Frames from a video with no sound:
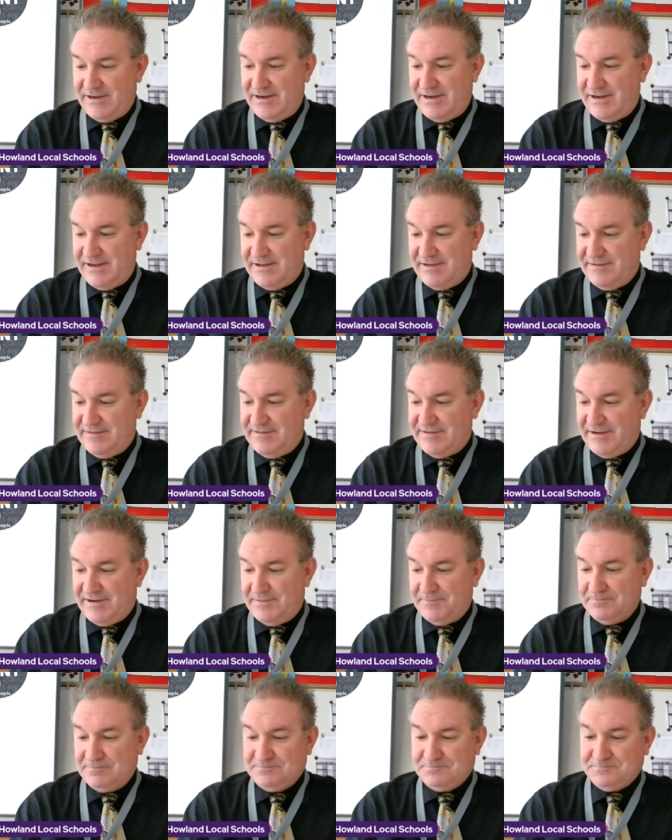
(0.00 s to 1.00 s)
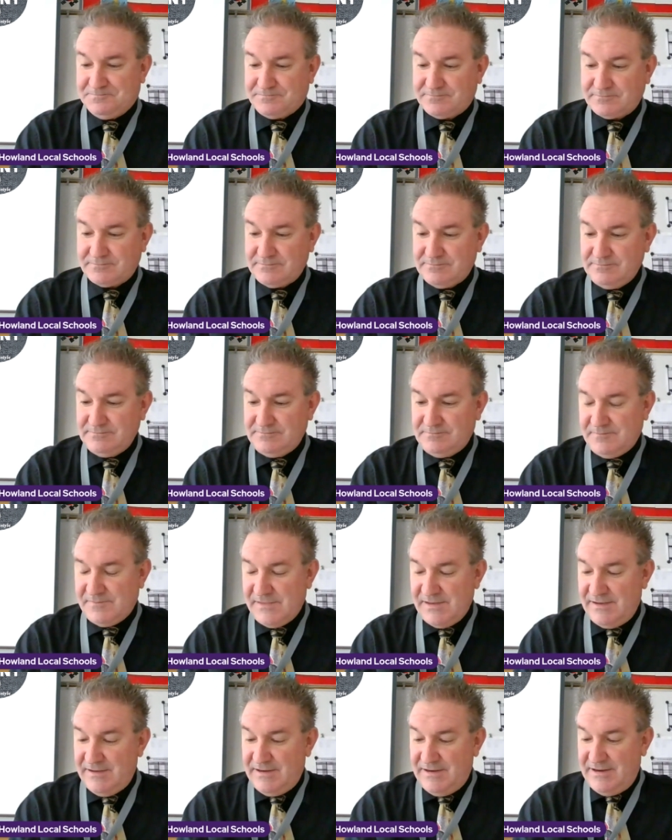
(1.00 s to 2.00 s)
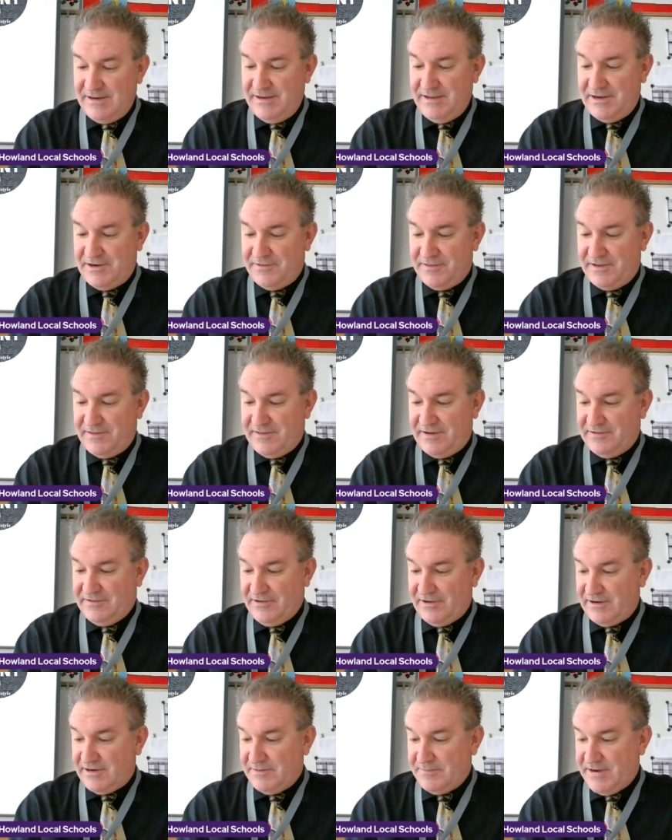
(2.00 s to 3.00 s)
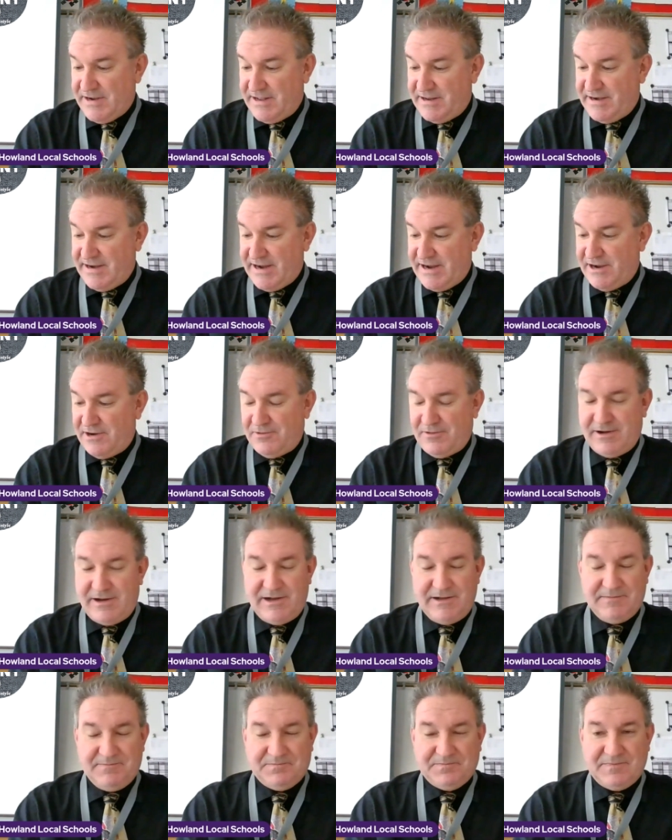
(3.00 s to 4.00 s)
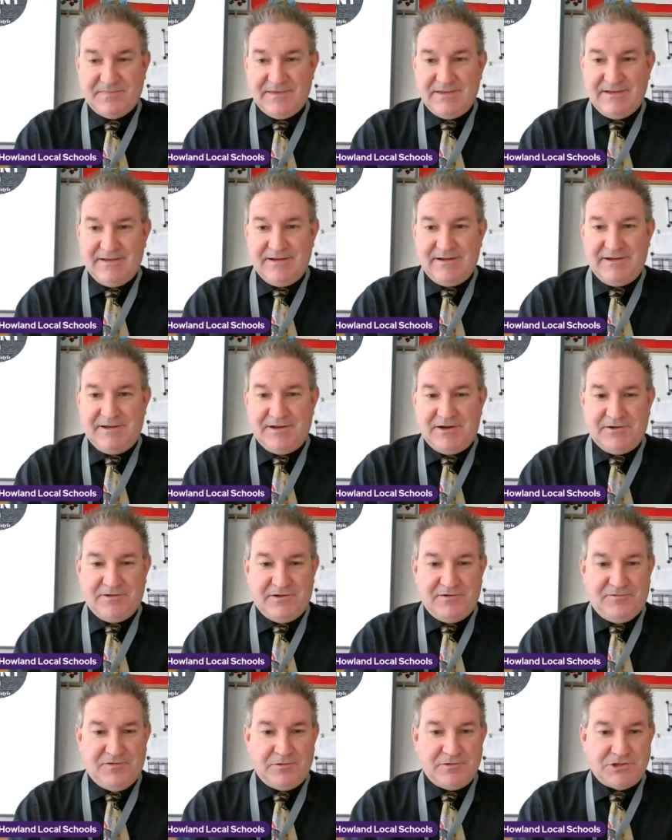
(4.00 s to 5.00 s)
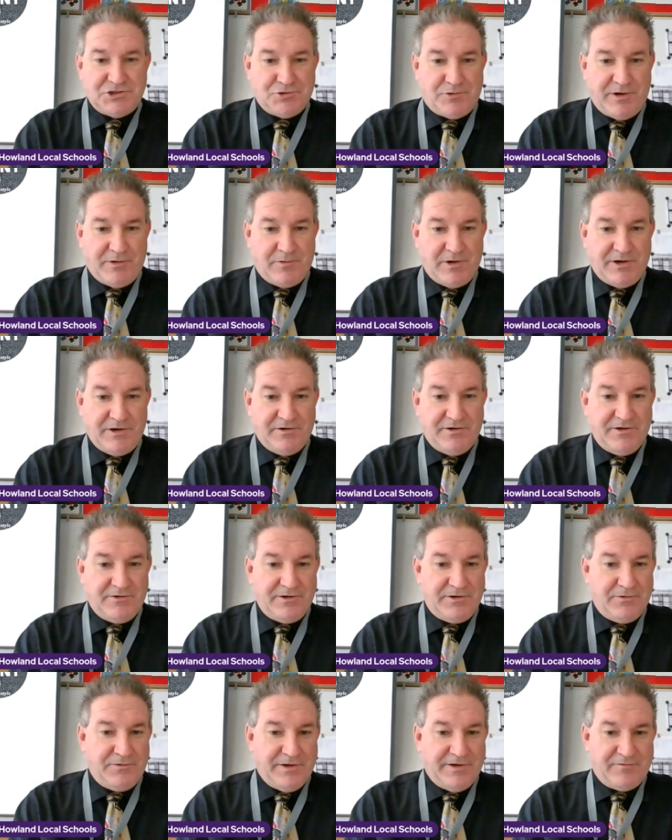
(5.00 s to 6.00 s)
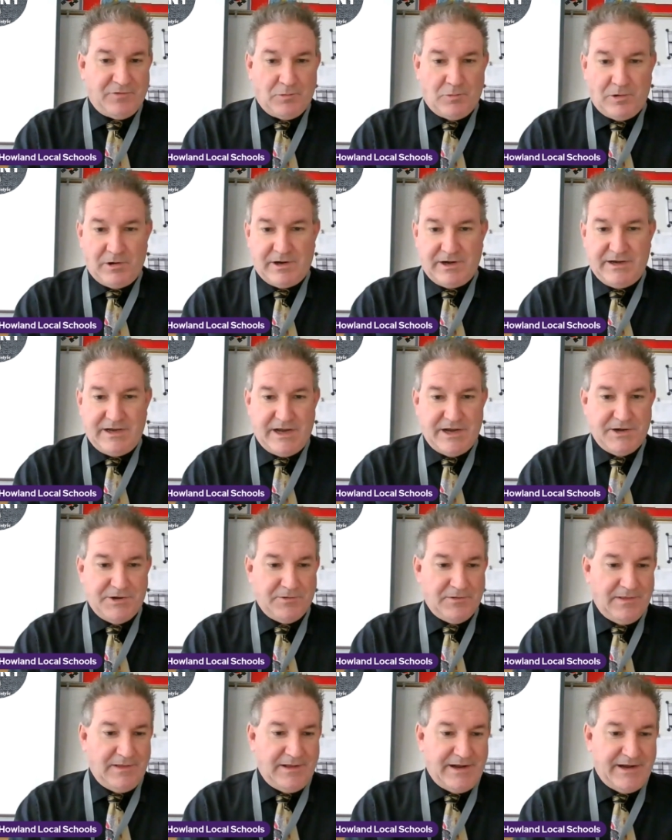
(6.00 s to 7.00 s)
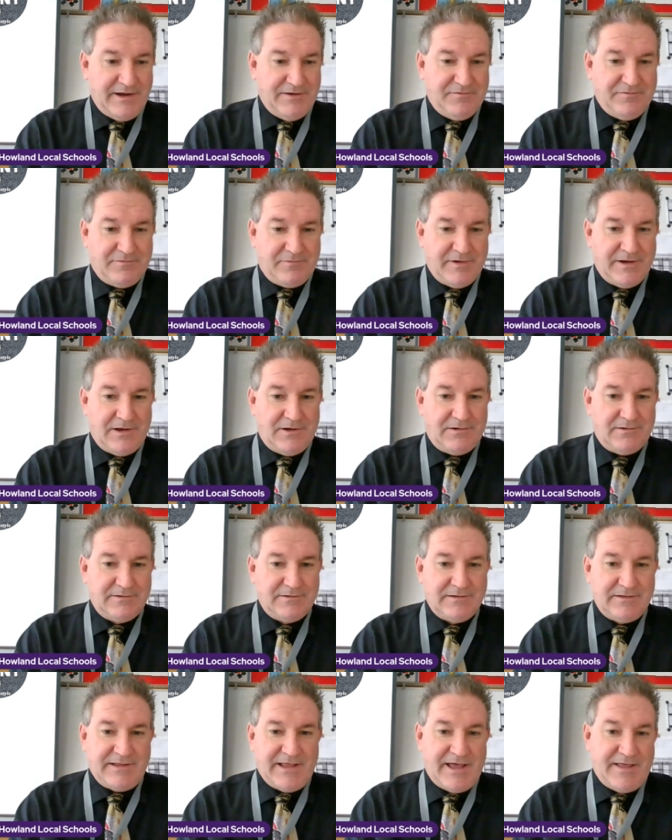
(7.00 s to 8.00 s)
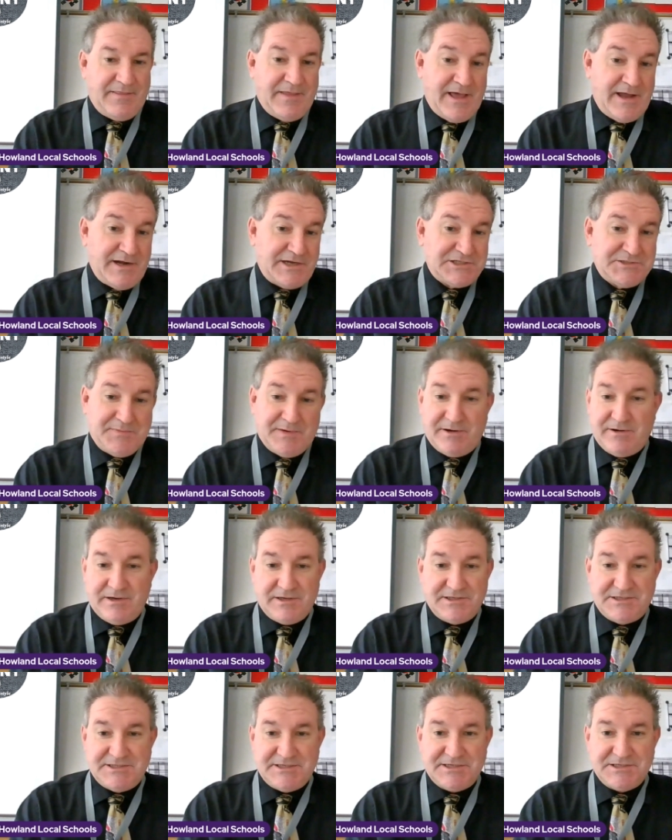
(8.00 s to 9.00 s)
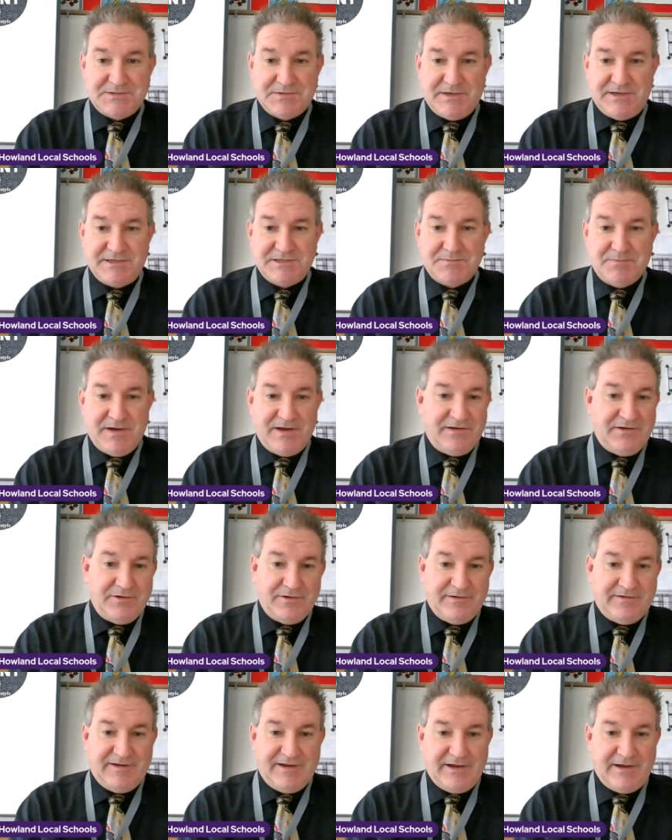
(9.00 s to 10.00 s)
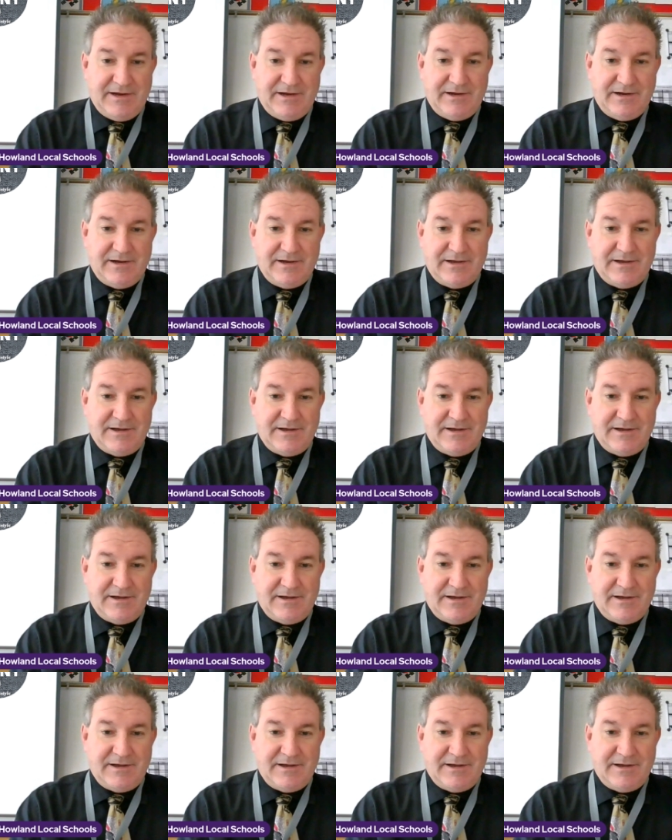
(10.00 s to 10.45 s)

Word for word: And um, you know, they, they, talk about how. Uh, you know that if you enjoy what you're doing, you'll never work a day in your life. Well, that that experience is is me to a T.